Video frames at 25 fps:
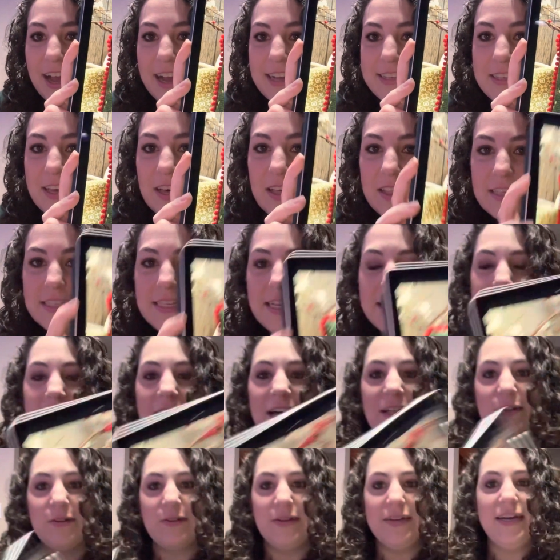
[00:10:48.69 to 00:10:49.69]
I saw this at
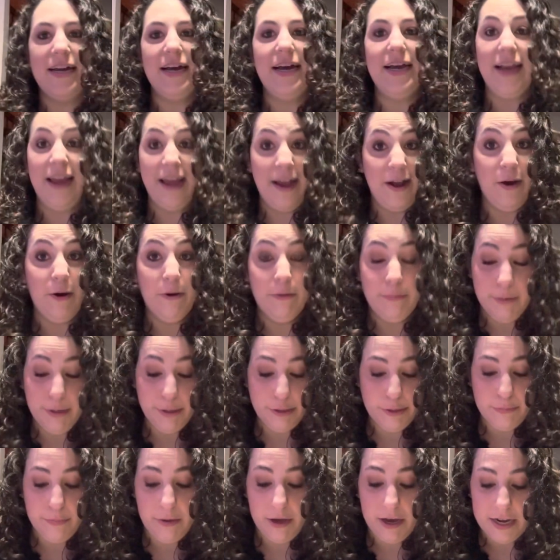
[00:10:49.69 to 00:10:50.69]
Galleria and I
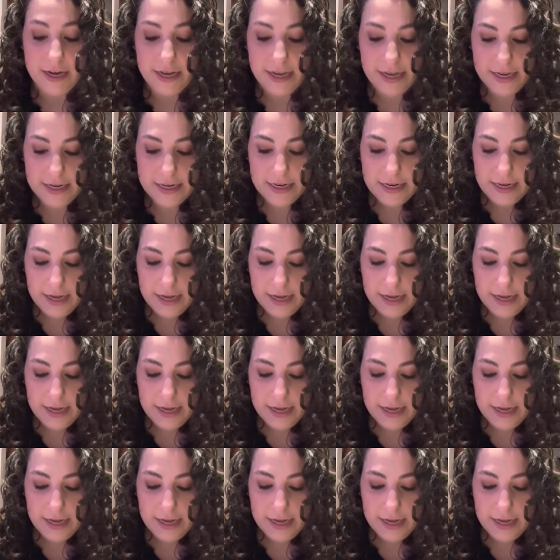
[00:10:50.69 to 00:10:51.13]
almost bought it.